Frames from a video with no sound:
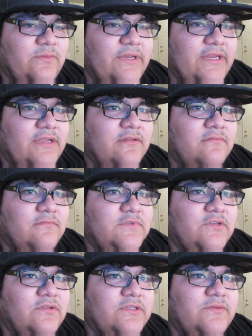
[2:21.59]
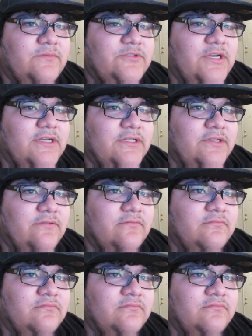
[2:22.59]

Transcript: week so that's what I'm trying to do